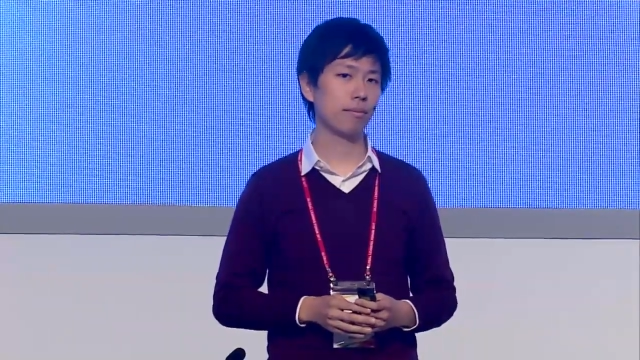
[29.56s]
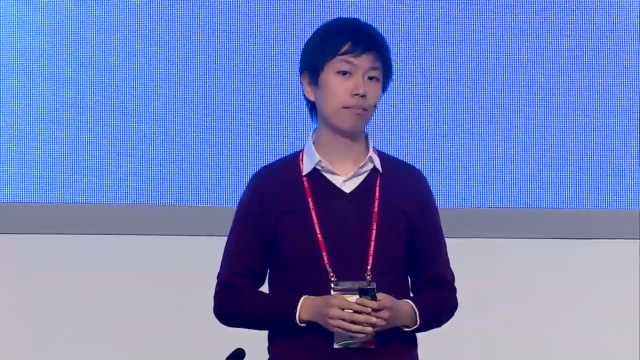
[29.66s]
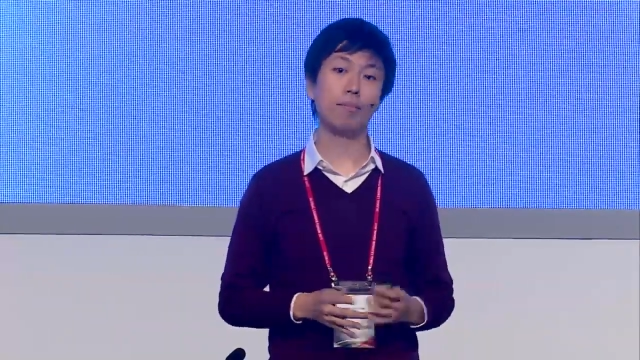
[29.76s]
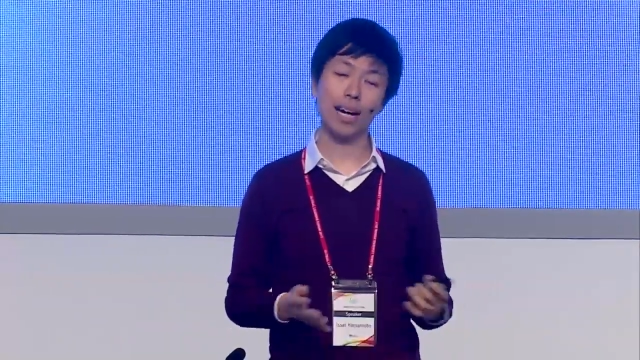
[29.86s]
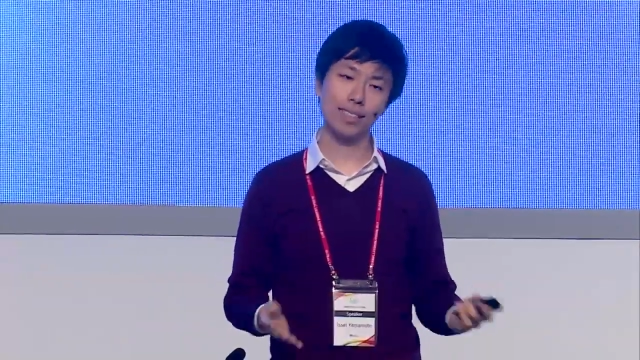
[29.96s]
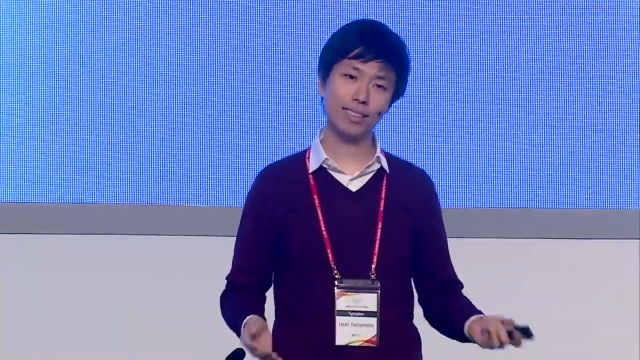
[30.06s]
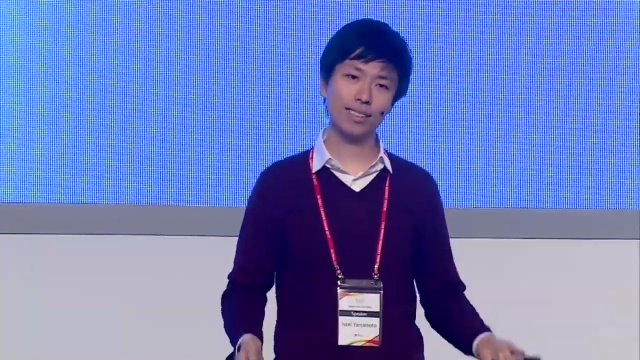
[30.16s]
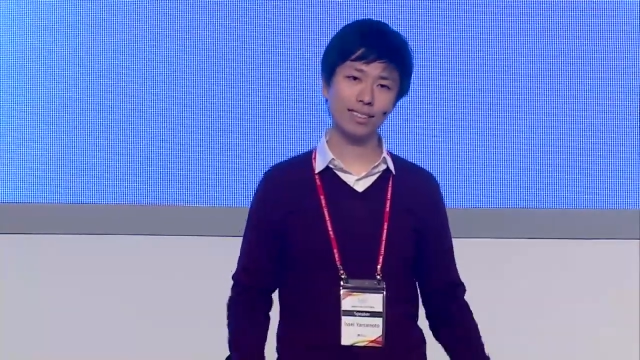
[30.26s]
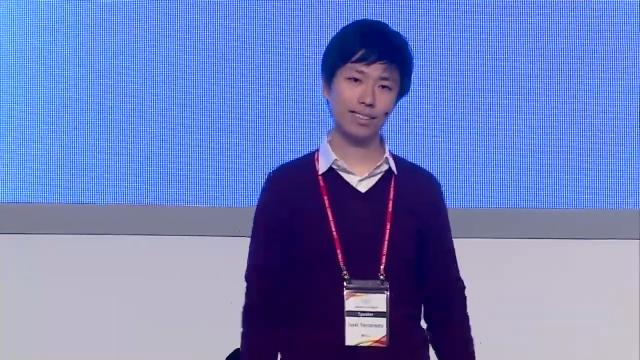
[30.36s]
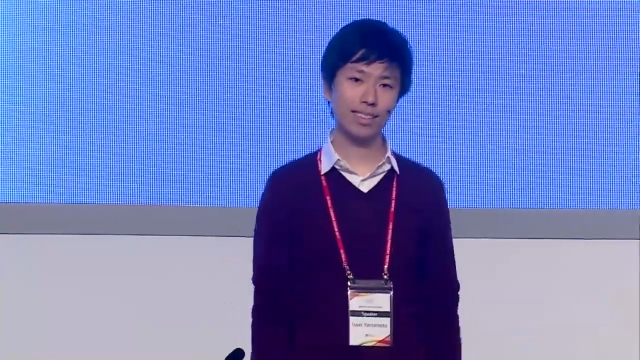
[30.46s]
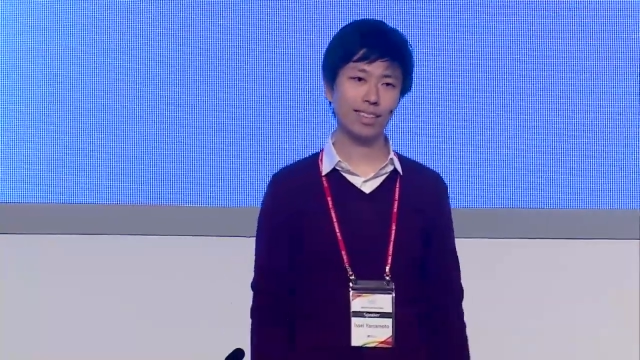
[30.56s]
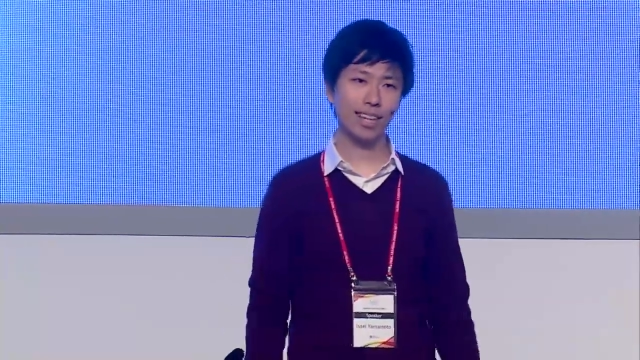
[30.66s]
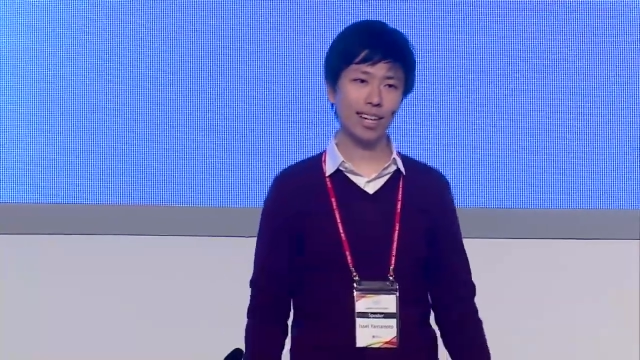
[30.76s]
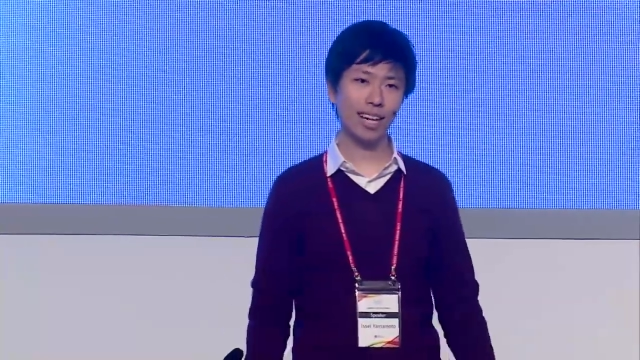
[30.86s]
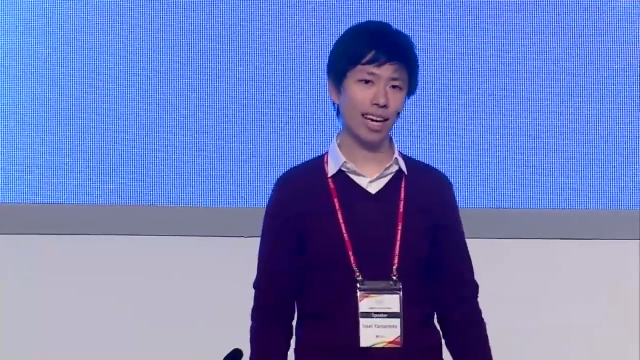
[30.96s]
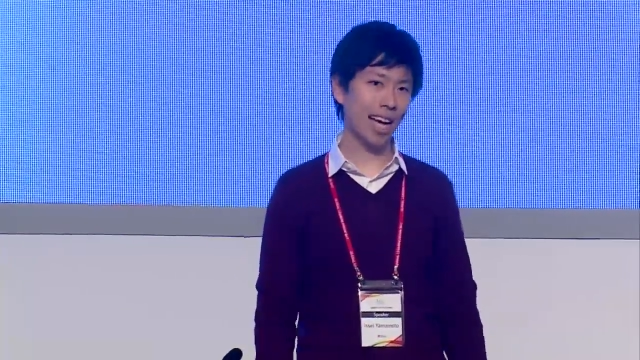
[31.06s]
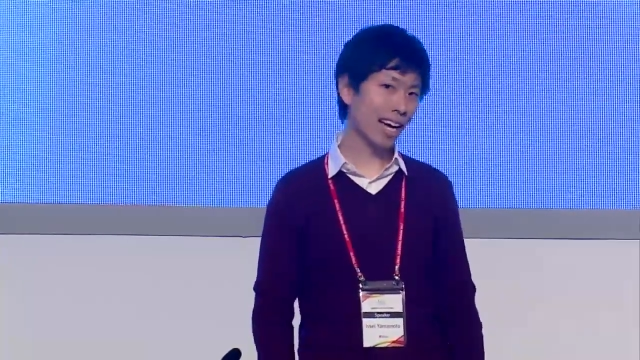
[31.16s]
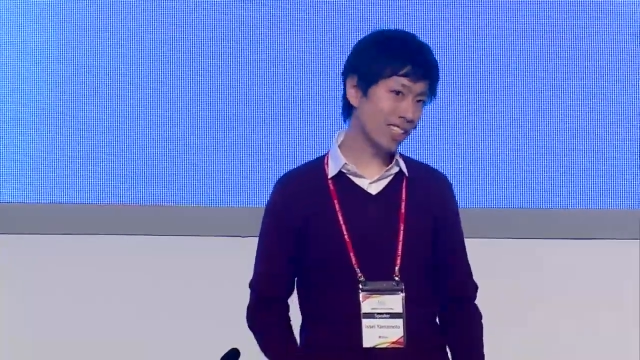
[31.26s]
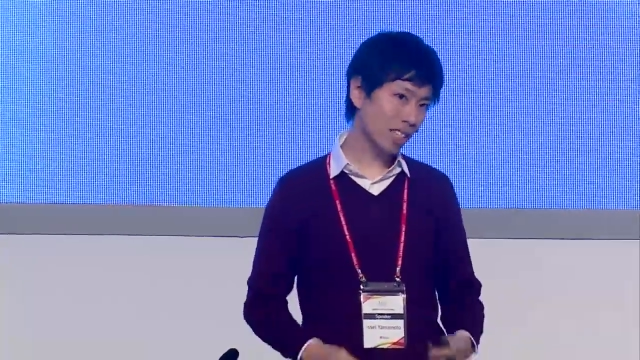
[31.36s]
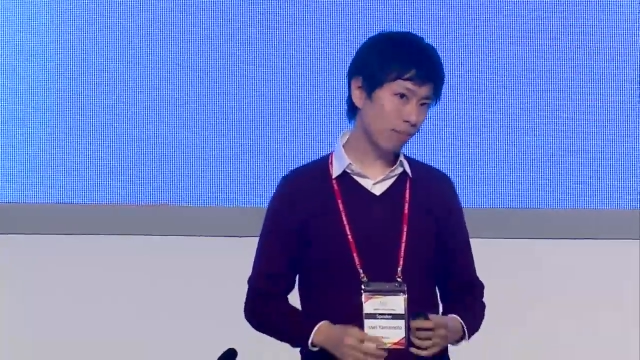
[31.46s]
But
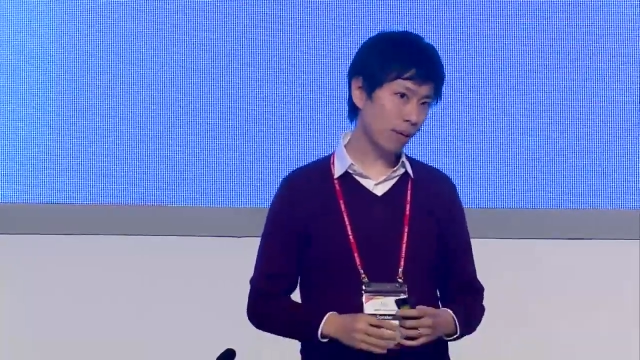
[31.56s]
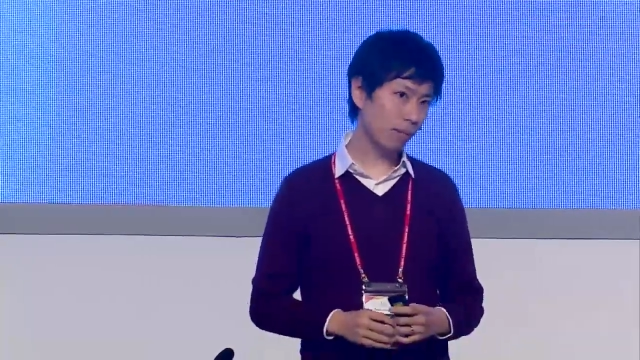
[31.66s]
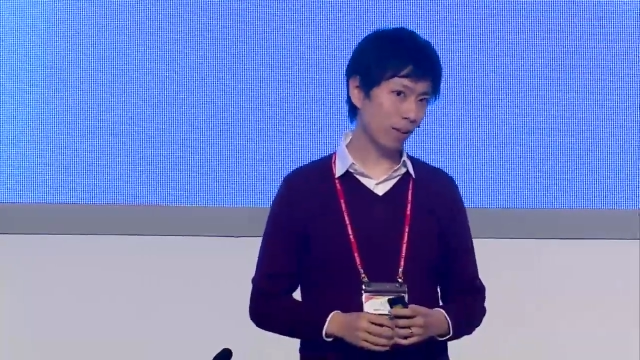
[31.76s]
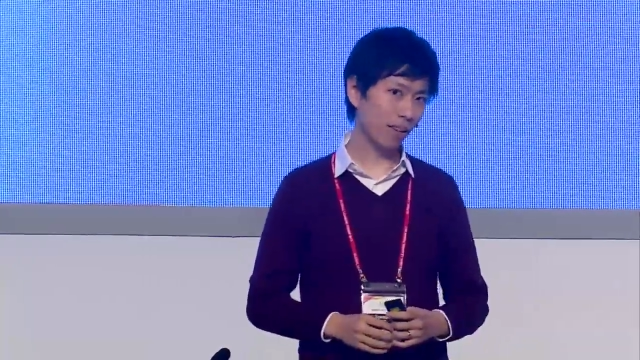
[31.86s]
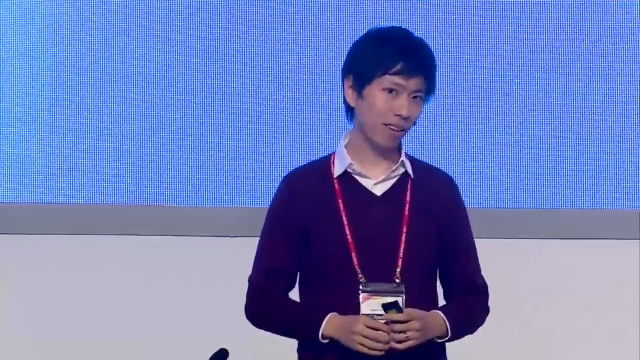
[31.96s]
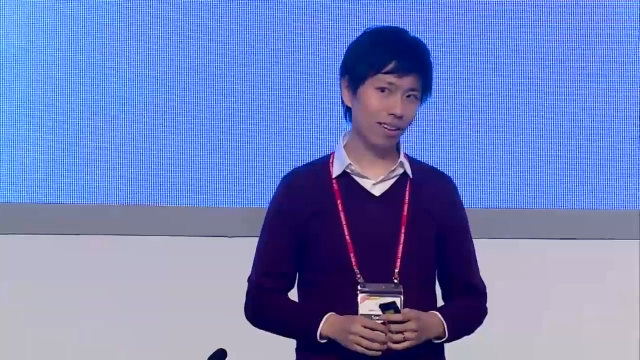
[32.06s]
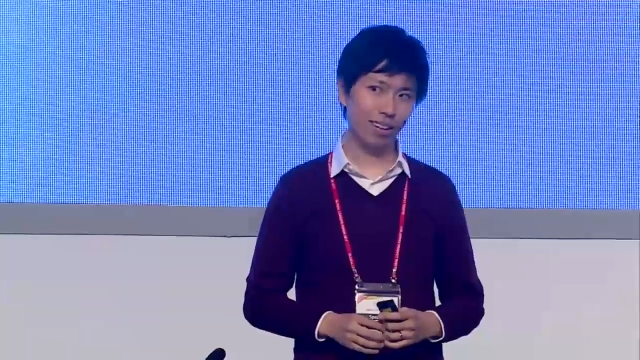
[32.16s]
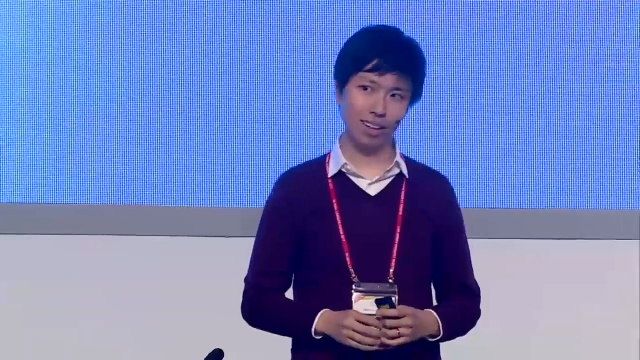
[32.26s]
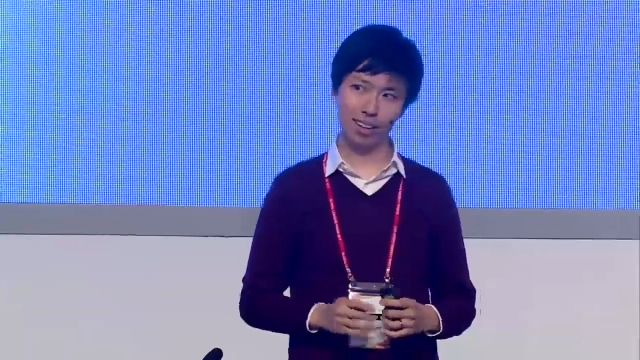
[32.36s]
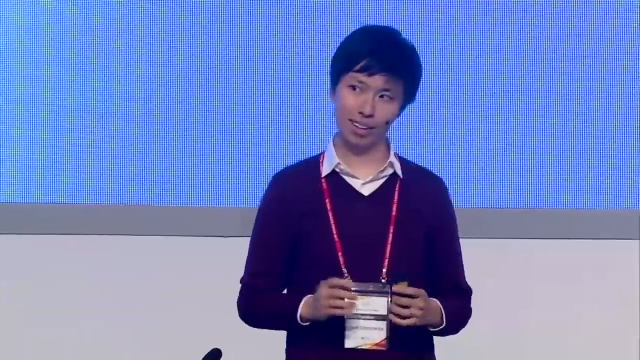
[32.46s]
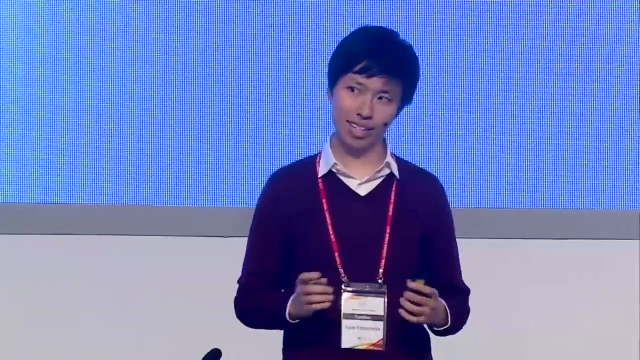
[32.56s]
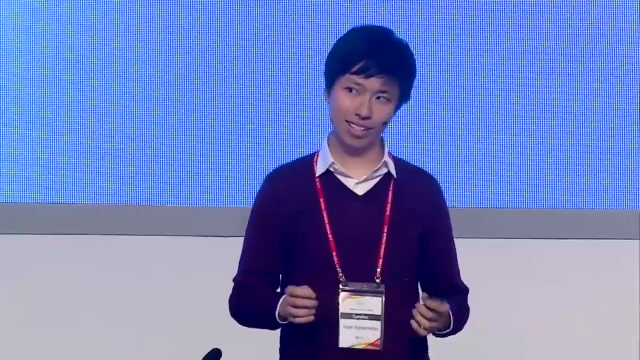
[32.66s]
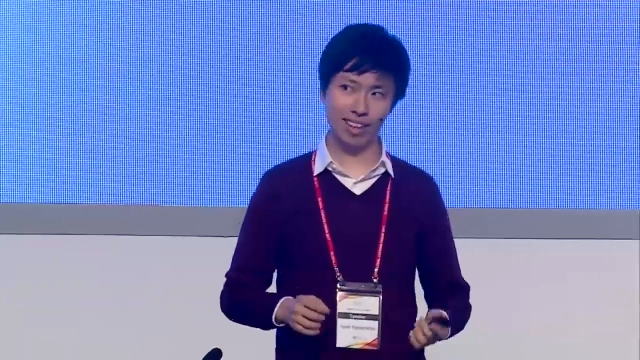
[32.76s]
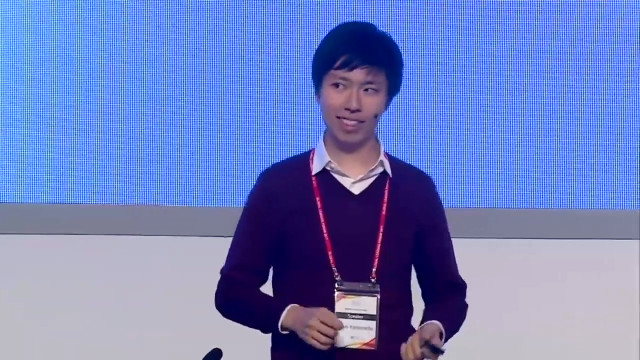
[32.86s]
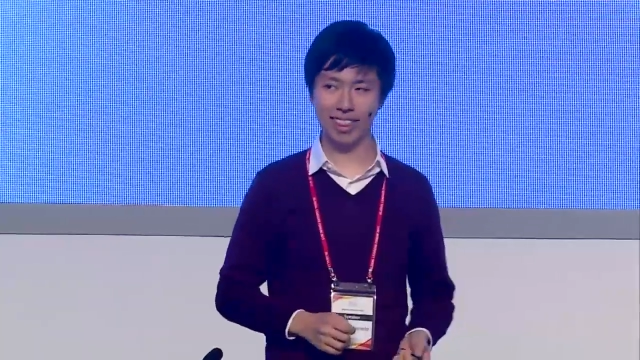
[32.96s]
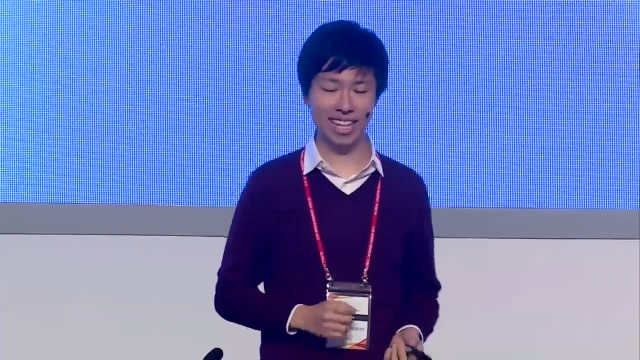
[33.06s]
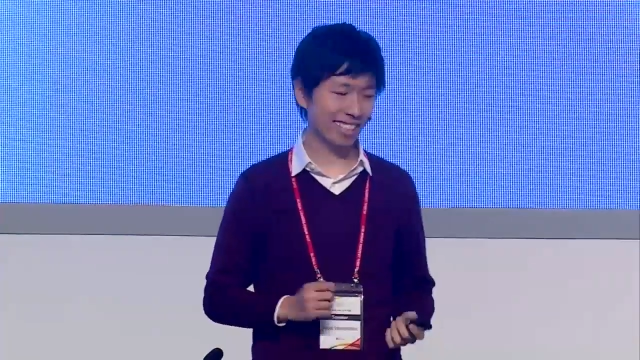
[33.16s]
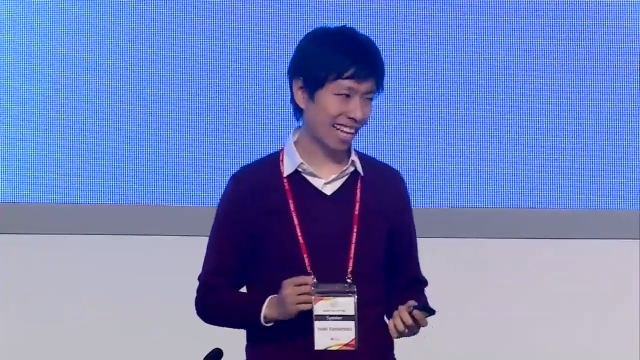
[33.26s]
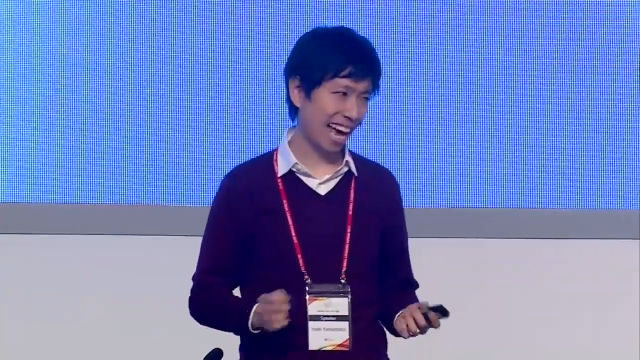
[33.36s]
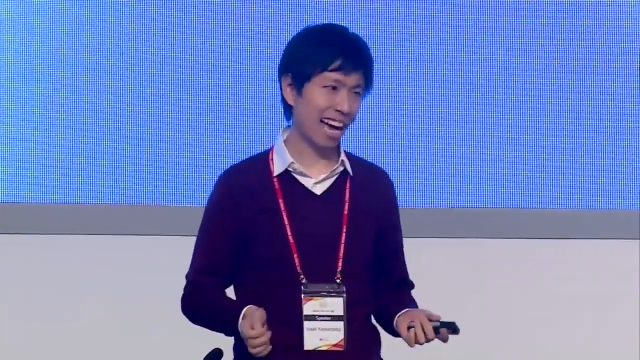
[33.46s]
Asian people do not think
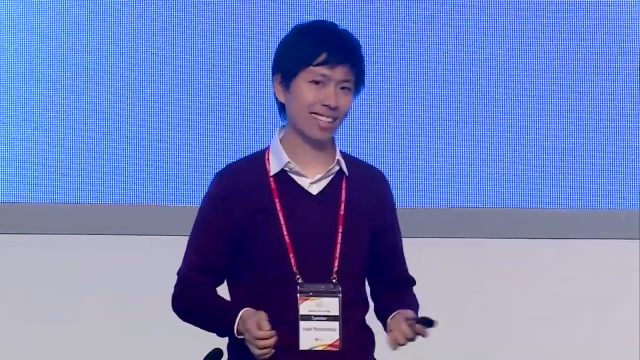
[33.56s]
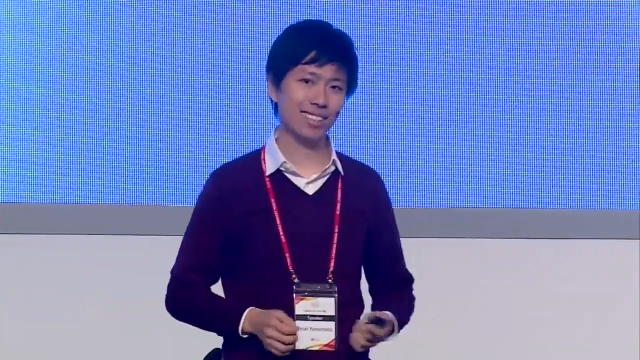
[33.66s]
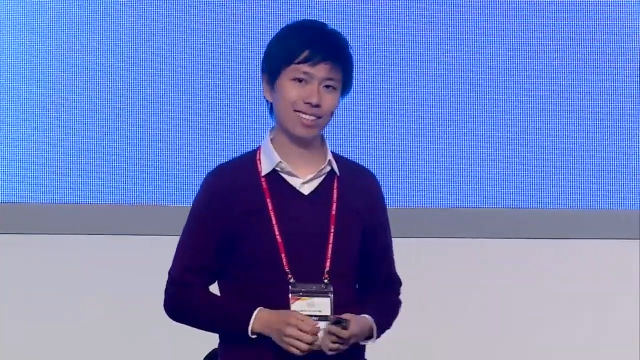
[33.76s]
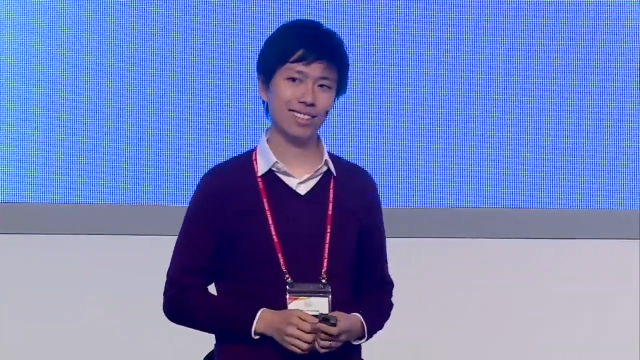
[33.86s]
that.